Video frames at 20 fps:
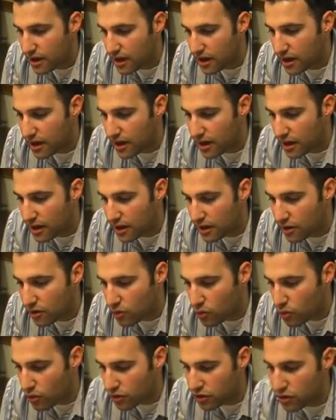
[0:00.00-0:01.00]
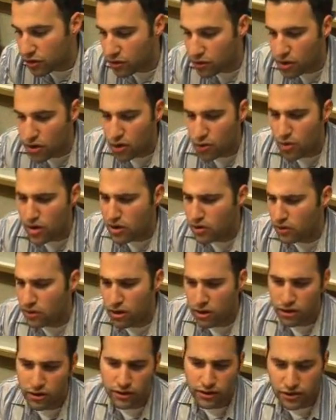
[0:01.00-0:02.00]
right? Or, you know, we no
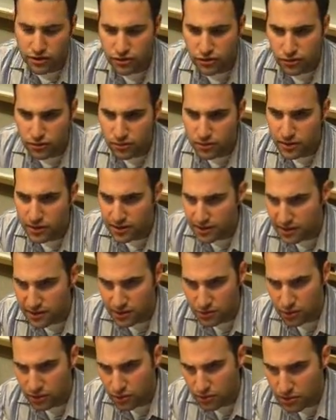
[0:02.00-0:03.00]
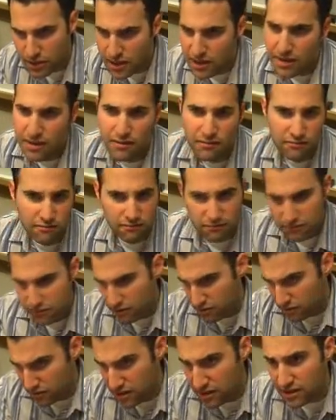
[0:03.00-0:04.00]
longer assume that this is what you mean.
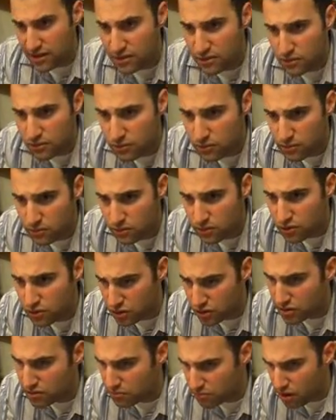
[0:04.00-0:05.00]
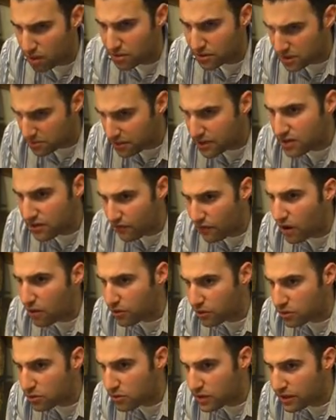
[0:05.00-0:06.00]
You know, you should probably specify
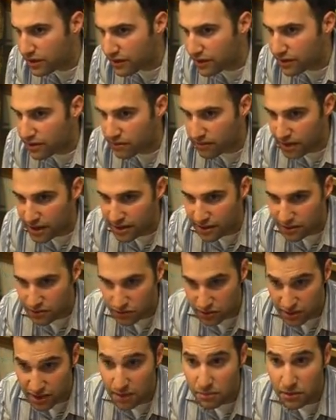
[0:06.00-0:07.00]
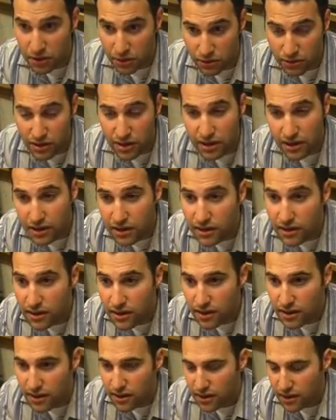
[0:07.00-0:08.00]
what you mean here, right? If there's an ambiguity,
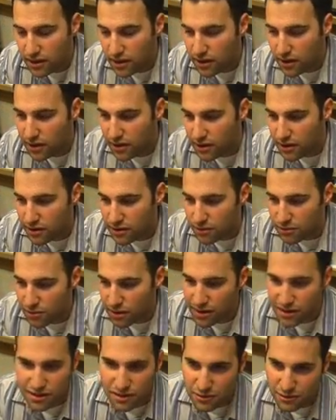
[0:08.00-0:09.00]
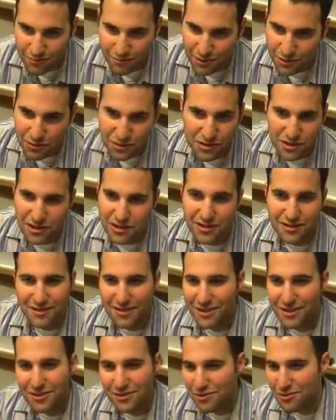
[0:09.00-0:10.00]
whereas we used to just
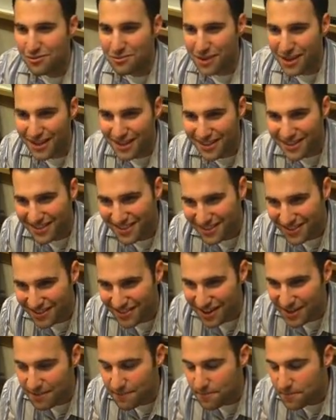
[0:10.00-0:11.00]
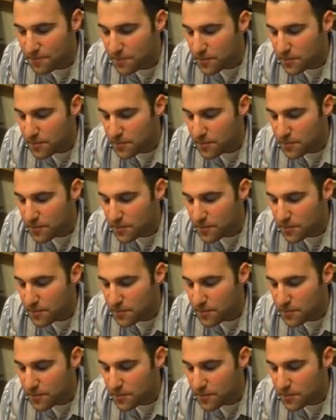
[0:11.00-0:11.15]
assume things, right?